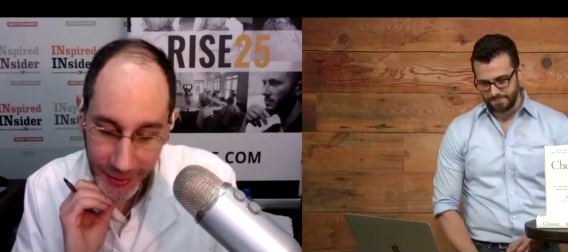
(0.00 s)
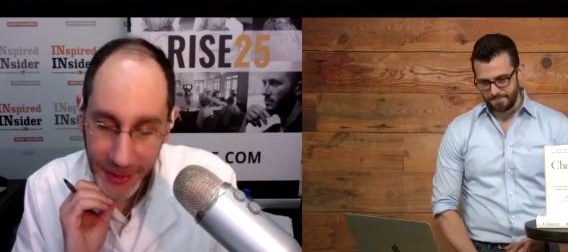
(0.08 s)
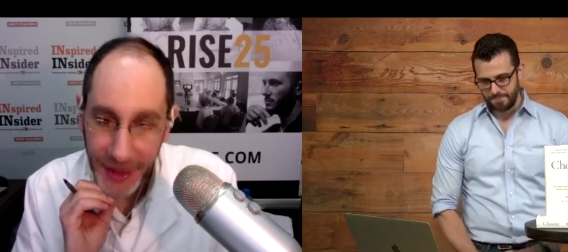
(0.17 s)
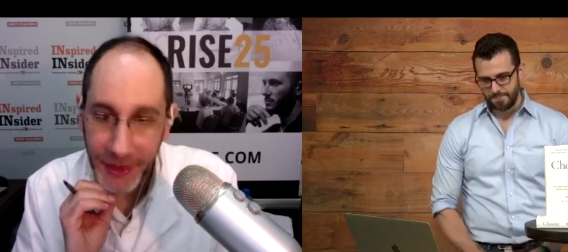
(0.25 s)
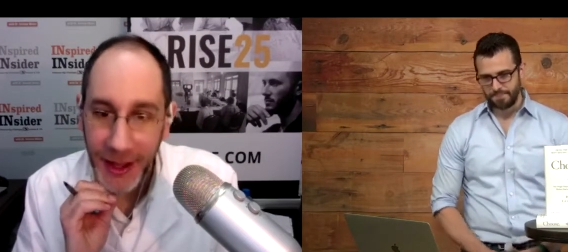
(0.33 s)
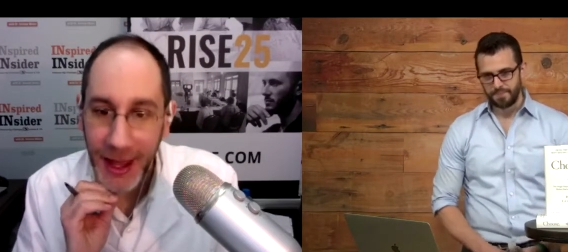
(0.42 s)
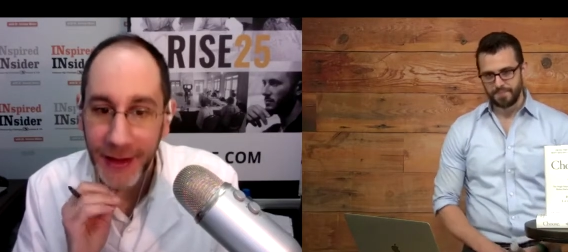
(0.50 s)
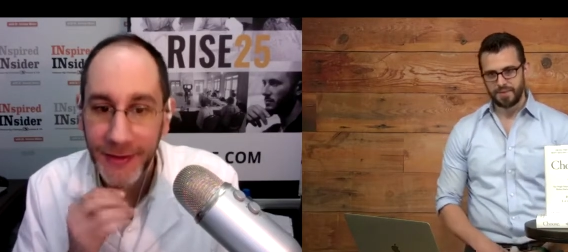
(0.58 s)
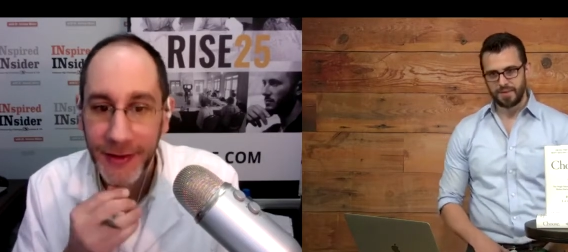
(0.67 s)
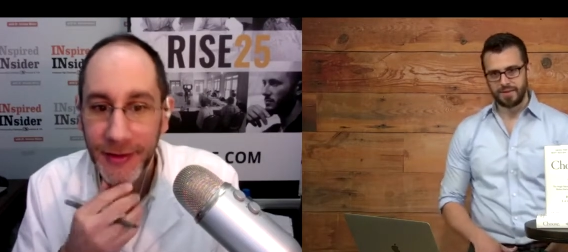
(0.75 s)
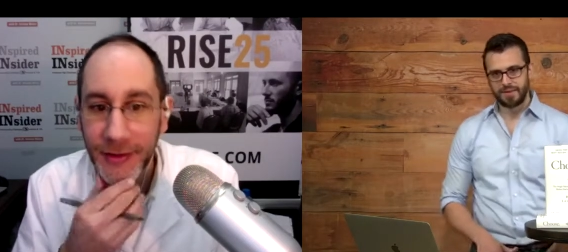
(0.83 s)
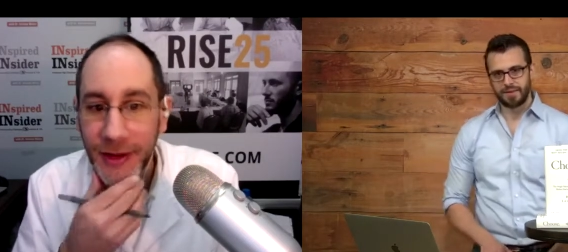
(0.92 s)
Speaker 1: that we don't
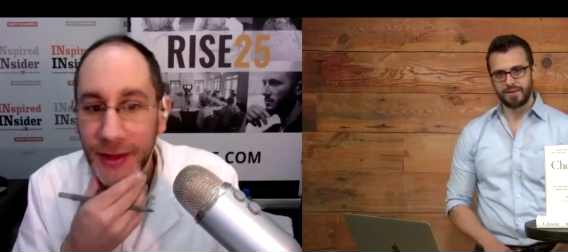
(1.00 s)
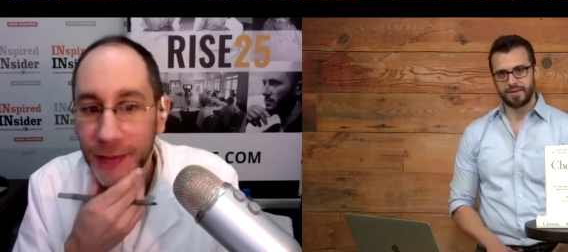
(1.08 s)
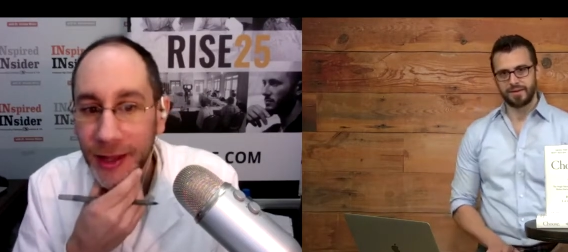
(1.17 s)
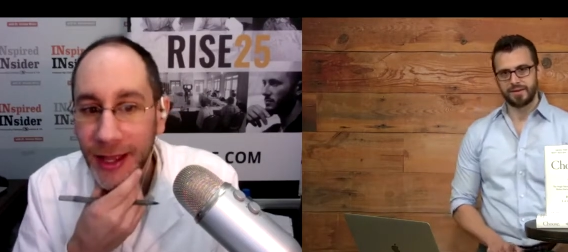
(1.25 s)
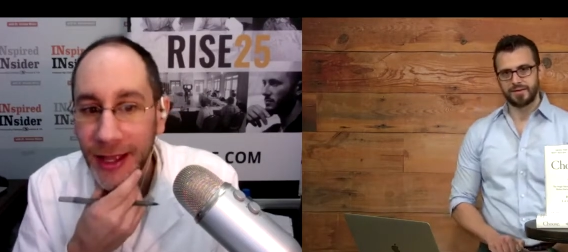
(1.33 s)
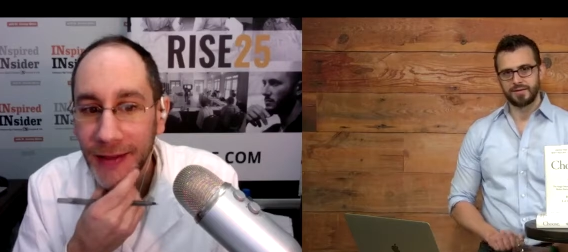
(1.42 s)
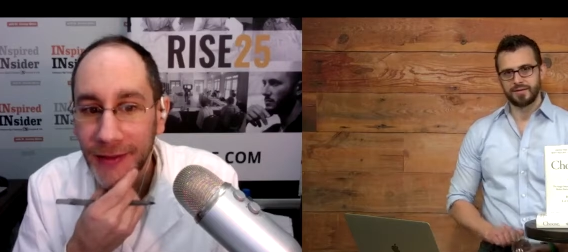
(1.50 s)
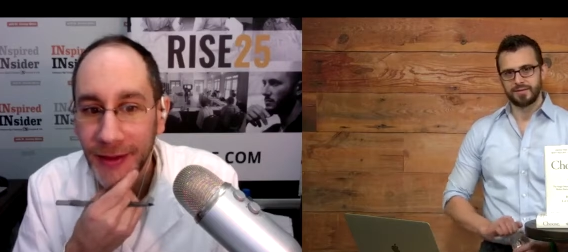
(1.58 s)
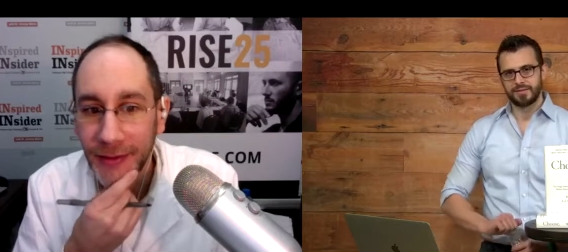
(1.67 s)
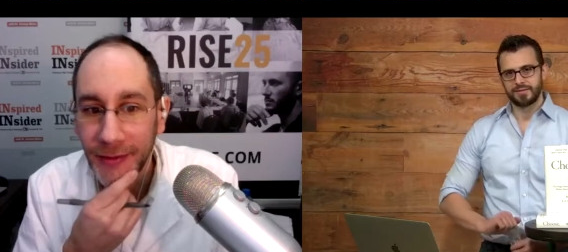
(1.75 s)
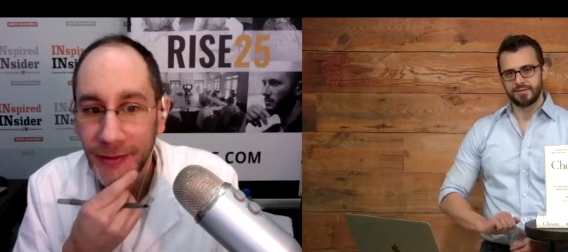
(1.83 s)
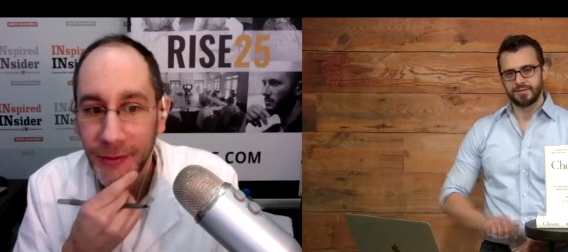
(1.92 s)
have, and in
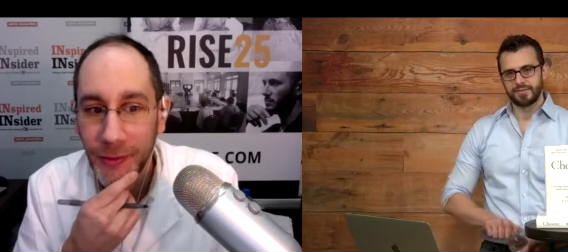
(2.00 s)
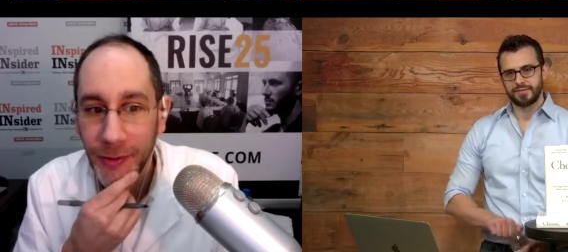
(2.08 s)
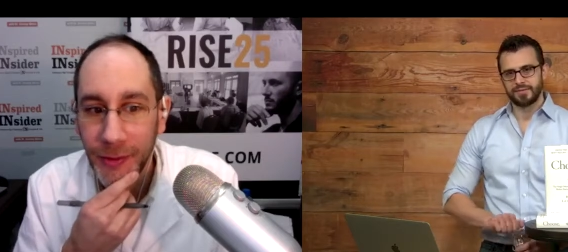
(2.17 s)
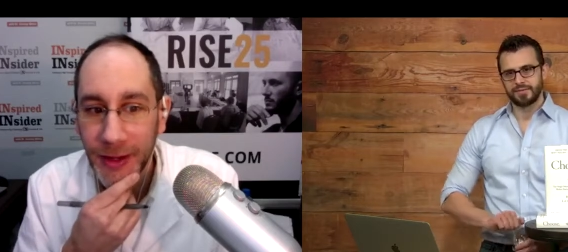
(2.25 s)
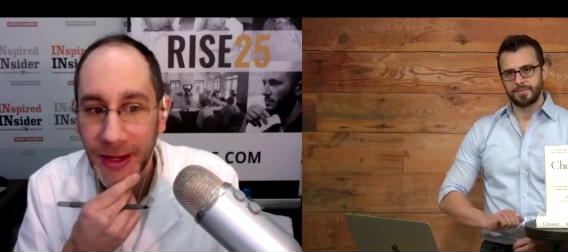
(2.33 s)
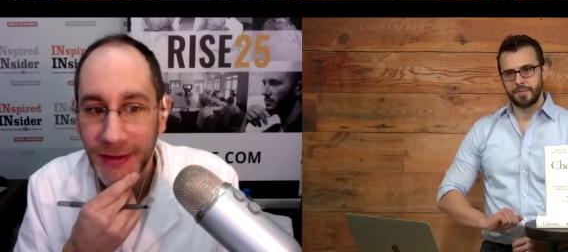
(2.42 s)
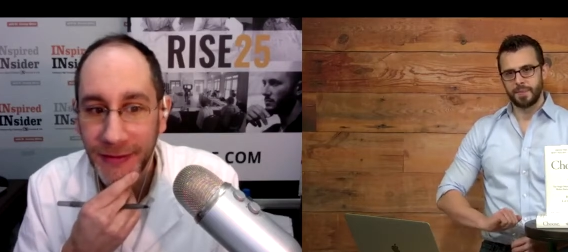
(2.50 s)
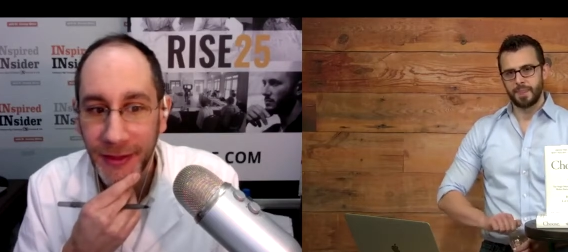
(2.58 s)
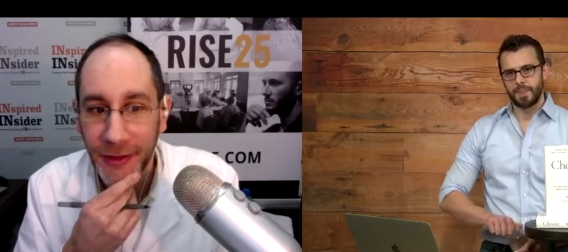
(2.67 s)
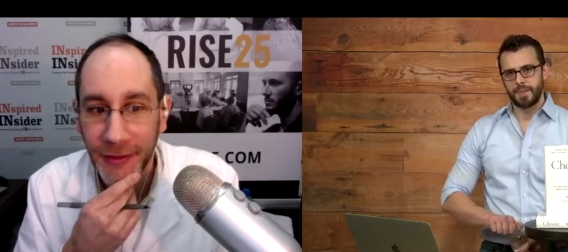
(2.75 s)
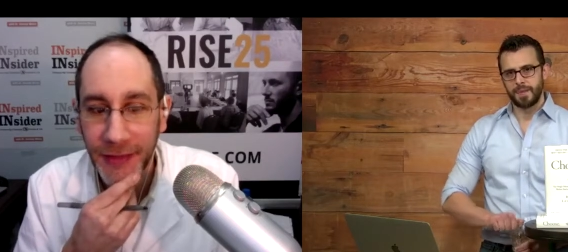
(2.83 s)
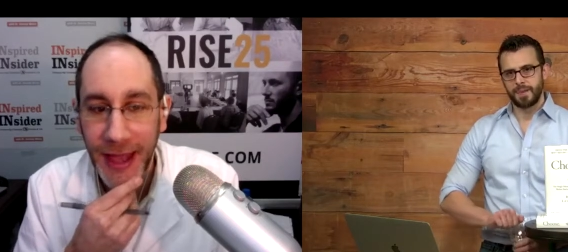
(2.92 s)
realizing where we need to fill
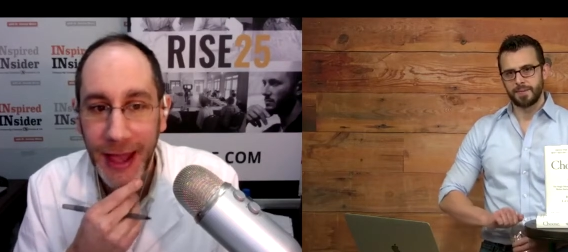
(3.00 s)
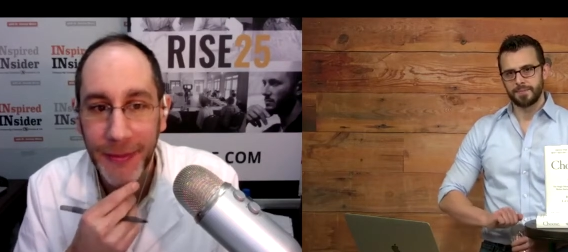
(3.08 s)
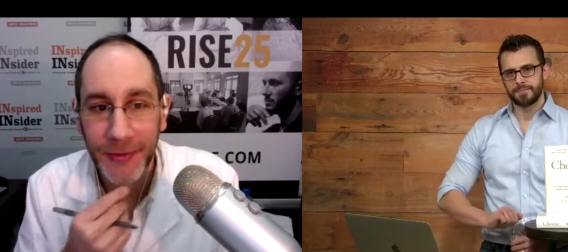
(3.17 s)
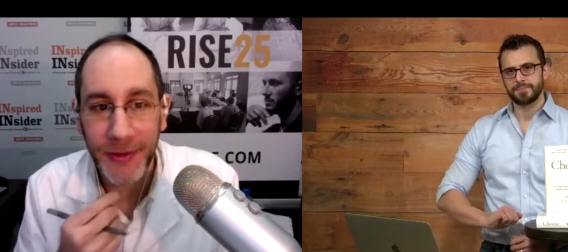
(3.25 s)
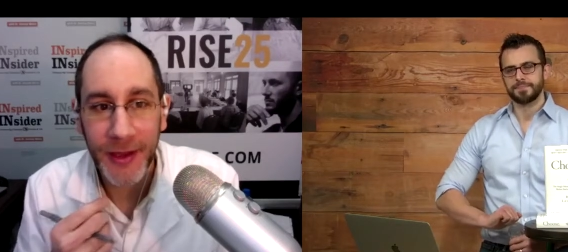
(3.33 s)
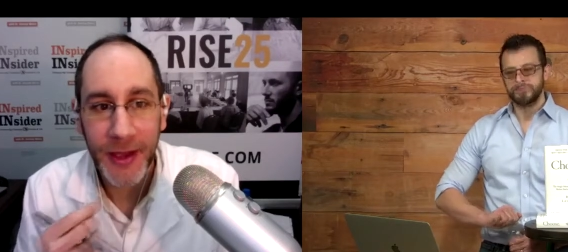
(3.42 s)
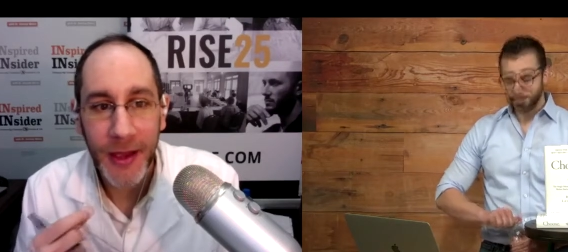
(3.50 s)
those gaps.